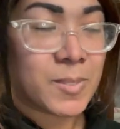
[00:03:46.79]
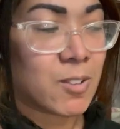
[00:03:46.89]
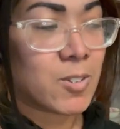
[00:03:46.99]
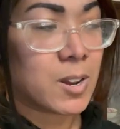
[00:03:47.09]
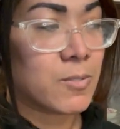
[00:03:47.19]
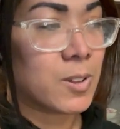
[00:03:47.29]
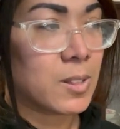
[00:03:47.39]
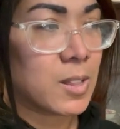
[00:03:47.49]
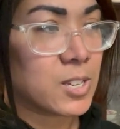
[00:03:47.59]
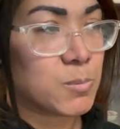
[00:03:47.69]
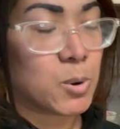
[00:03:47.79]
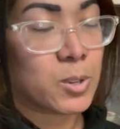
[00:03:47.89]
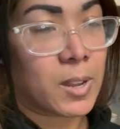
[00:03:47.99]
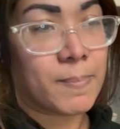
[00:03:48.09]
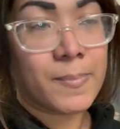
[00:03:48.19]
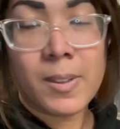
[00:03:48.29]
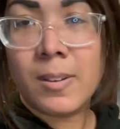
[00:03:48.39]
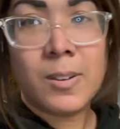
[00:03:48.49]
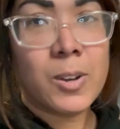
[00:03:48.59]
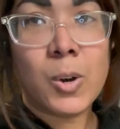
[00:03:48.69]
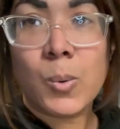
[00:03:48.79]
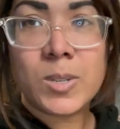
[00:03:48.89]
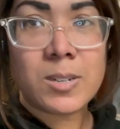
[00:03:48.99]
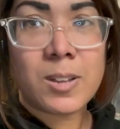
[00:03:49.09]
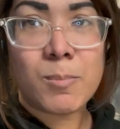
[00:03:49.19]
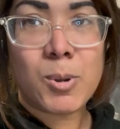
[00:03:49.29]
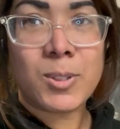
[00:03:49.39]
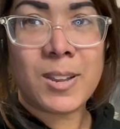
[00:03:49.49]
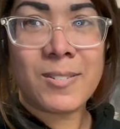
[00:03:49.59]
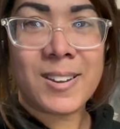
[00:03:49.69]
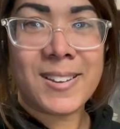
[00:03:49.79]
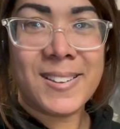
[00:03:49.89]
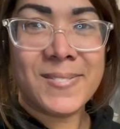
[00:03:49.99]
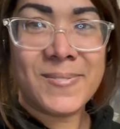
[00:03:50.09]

Get ready for Lily's birthday. Always another birthday, right?